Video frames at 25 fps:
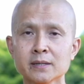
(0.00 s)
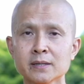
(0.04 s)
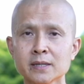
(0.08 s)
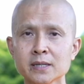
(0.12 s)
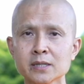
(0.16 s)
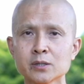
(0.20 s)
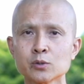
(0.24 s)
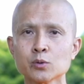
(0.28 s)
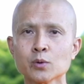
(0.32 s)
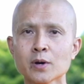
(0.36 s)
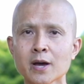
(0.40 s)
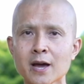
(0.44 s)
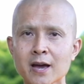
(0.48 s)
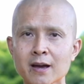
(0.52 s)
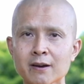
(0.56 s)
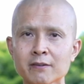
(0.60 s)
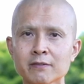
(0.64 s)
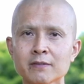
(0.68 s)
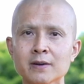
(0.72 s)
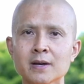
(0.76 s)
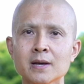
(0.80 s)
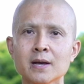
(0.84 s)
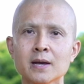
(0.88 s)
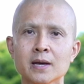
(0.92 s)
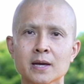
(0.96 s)
needs to have
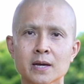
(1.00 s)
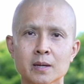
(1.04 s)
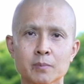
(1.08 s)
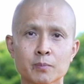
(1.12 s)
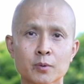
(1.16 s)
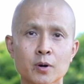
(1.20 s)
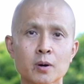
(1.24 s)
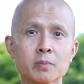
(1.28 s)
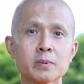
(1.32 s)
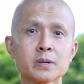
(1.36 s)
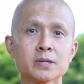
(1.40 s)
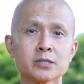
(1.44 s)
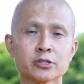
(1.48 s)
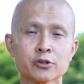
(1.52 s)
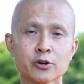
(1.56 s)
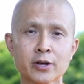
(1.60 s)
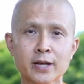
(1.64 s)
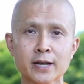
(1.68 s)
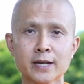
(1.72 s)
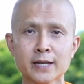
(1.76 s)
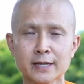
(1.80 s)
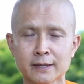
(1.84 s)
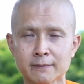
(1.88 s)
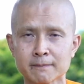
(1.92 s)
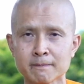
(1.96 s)
a proper
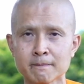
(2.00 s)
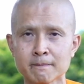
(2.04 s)
training.